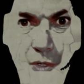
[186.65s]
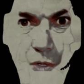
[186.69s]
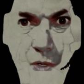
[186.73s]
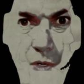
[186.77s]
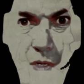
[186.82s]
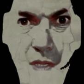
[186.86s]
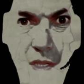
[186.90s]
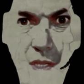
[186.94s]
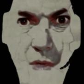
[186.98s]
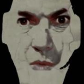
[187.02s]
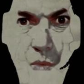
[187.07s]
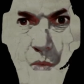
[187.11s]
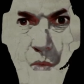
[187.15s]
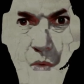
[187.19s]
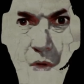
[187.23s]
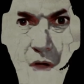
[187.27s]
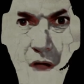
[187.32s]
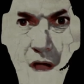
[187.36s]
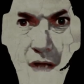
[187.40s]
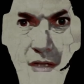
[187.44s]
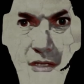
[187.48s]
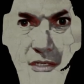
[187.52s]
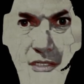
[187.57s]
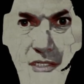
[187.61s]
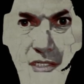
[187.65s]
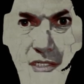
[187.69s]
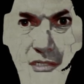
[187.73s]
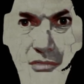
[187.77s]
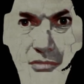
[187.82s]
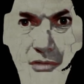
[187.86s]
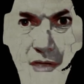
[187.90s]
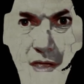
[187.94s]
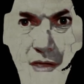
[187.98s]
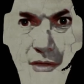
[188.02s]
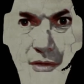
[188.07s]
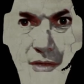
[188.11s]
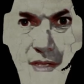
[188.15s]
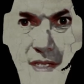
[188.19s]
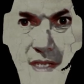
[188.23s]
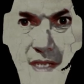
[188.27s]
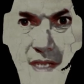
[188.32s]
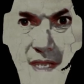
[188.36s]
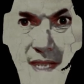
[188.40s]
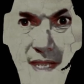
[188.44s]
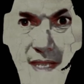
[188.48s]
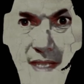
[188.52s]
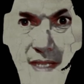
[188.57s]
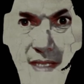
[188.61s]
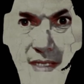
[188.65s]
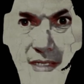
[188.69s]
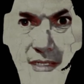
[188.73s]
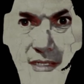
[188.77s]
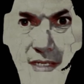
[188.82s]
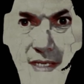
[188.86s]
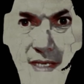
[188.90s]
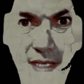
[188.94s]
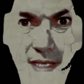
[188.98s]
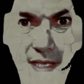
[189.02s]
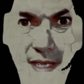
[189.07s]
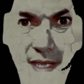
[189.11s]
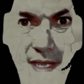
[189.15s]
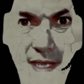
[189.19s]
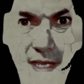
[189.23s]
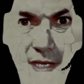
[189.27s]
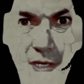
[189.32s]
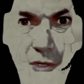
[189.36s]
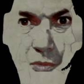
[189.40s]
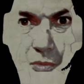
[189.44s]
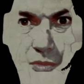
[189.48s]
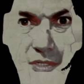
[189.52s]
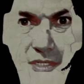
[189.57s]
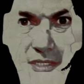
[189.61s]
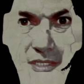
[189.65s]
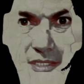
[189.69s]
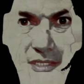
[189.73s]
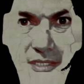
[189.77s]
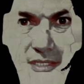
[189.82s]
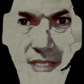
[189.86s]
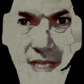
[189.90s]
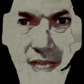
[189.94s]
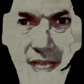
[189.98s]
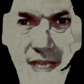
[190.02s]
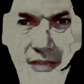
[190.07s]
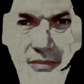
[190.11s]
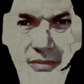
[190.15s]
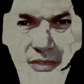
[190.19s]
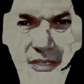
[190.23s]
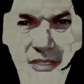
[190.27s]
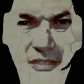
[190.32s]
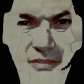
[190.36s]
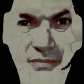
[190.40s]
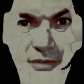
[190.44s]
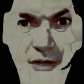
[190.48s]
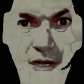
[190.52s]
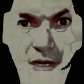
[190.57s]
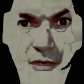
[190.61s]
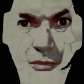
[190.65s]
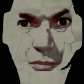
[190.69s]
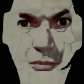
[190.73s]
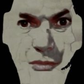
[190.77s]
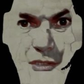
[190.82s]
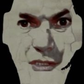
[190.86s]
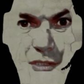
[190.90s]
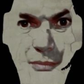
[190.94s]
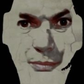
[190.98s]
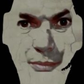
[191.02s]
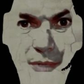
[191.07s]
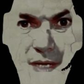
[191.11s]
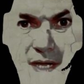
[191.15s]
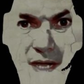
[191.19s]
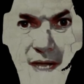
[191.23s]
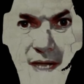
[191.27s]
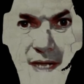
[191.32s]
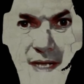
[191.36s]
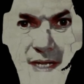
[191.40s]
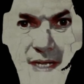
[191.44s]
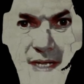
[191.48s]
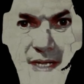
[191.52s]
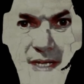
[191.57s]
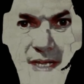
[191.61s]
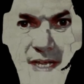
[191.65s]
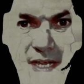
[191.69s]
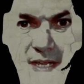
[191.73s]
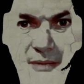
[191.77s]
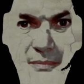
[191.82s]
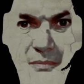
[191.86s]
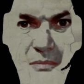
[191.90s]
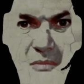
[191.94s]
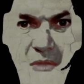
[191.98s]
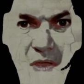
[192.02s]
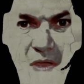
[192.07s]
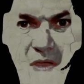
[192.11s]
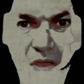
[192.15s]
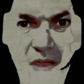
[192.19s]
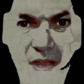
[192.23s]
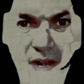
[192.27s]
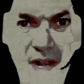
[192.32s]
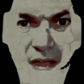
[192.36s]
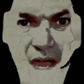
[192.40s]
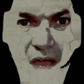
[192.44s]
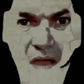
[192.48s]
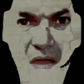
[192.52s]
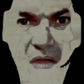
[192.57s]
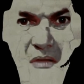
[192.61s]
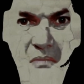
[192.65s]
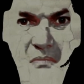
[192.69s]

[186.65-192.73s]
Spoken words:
all the while his throat he held to save his vital spark. And "Murder!